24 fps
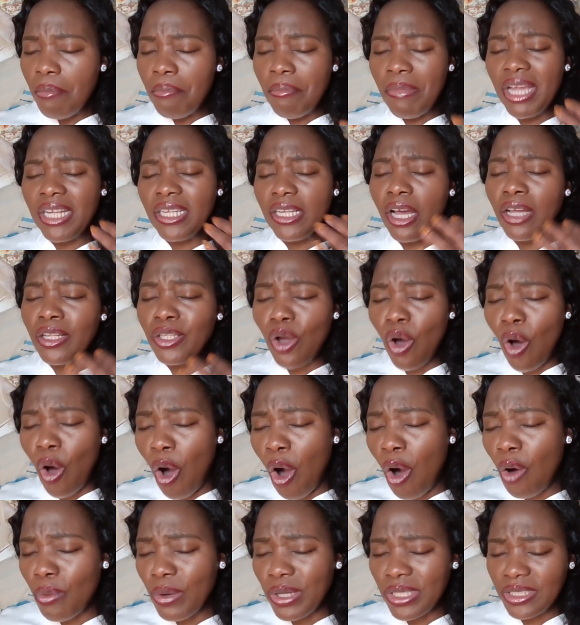Men are
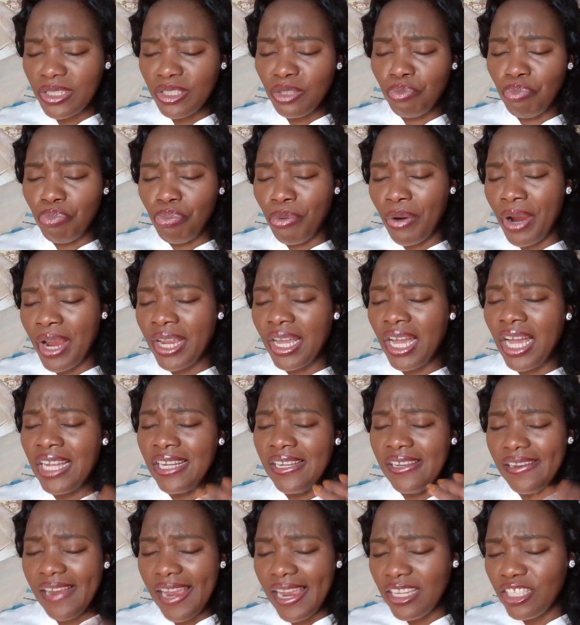always to pray. A
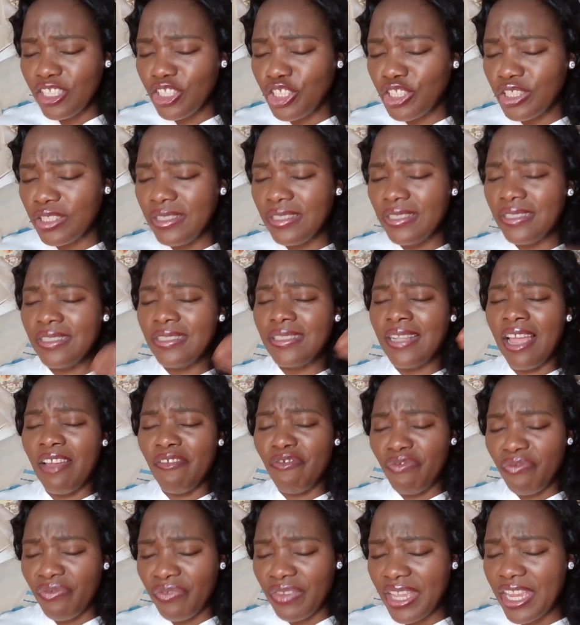nation
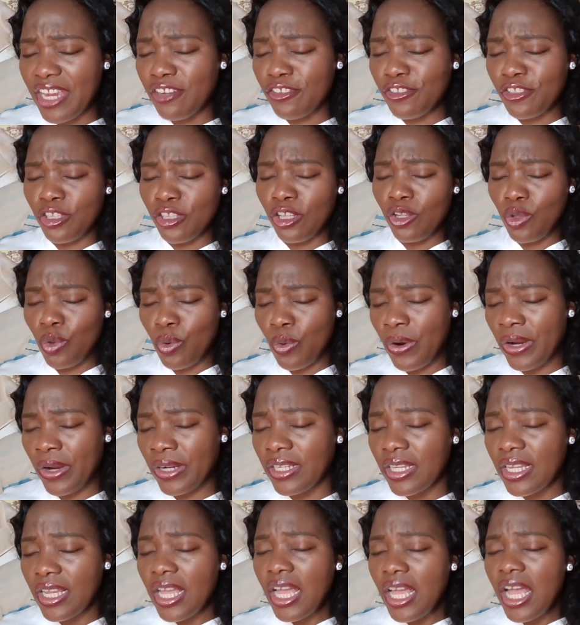that fears the
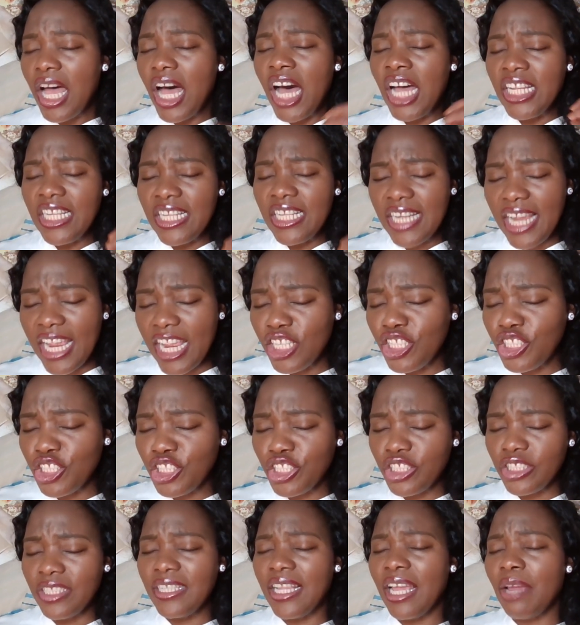Lord, a
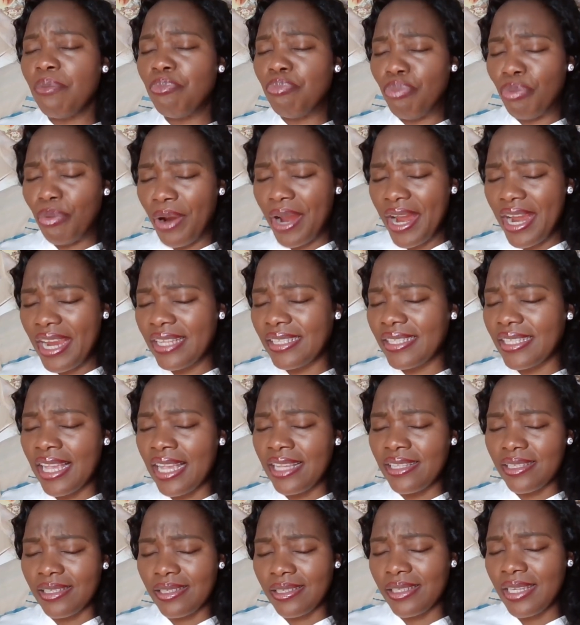nation that prays
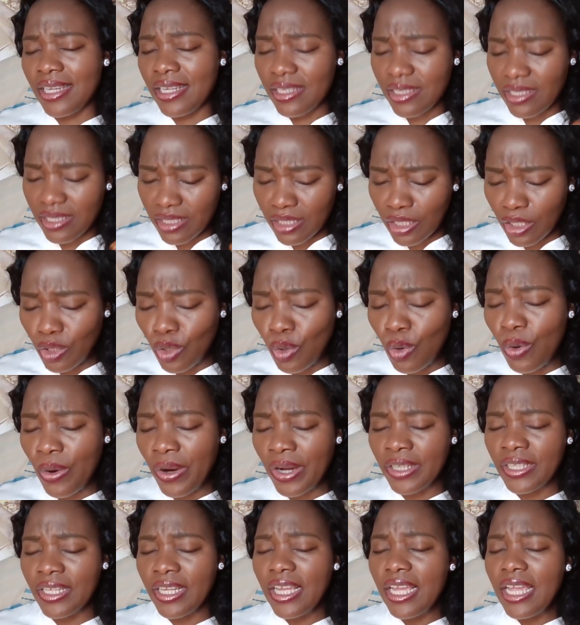and seeks the
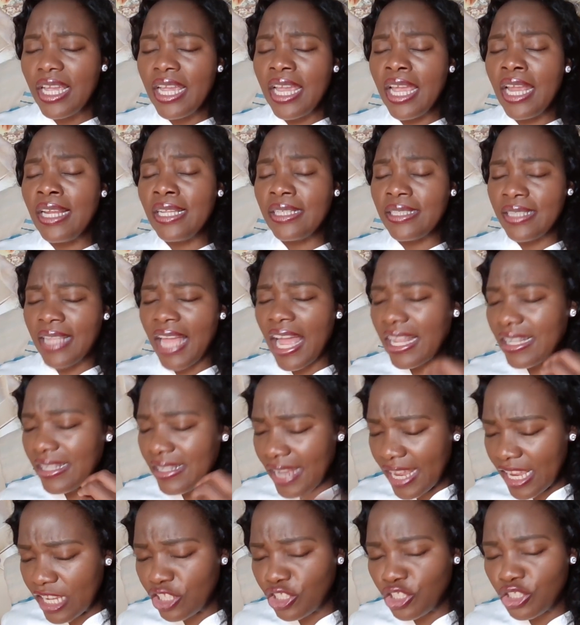Lord, it is that
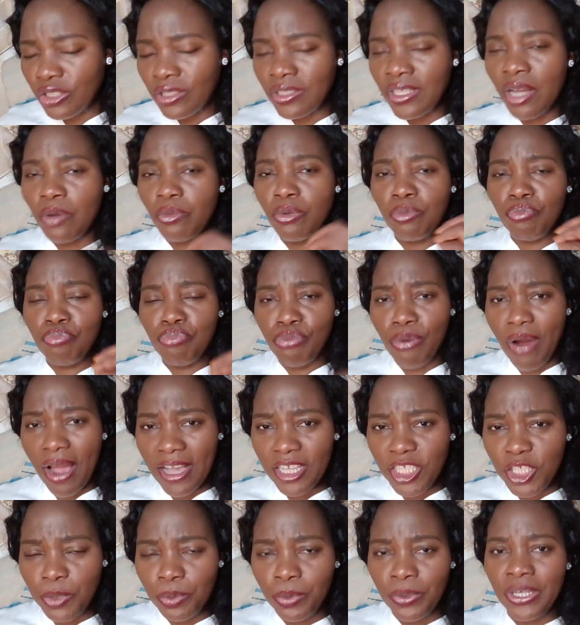nation that will
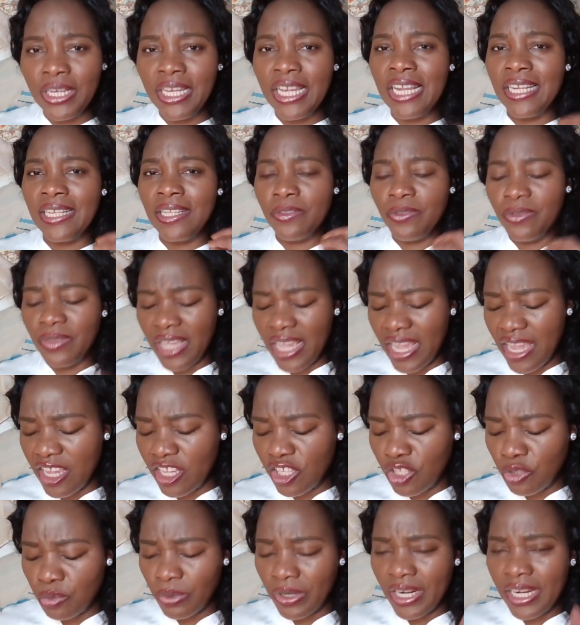prosper in the
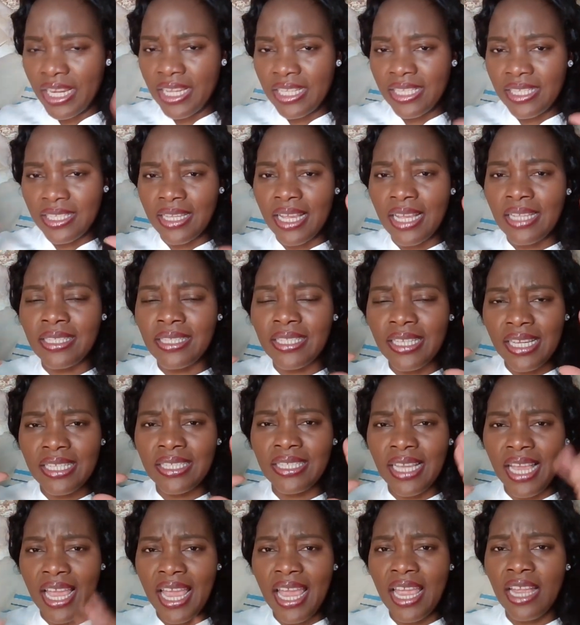things where it sets
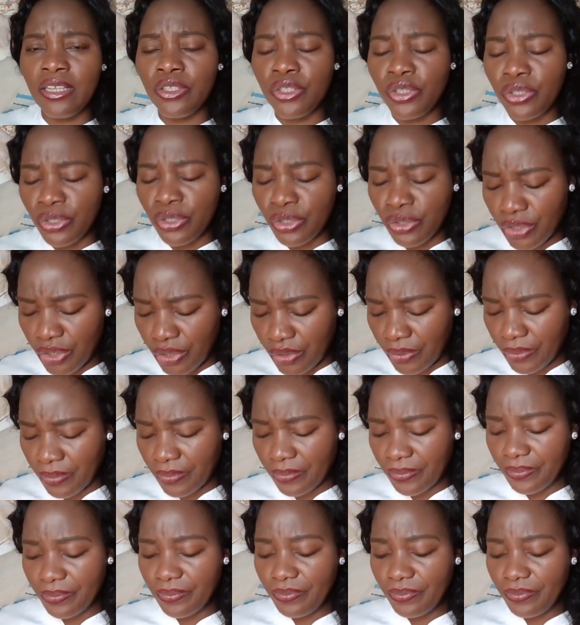its hands to do.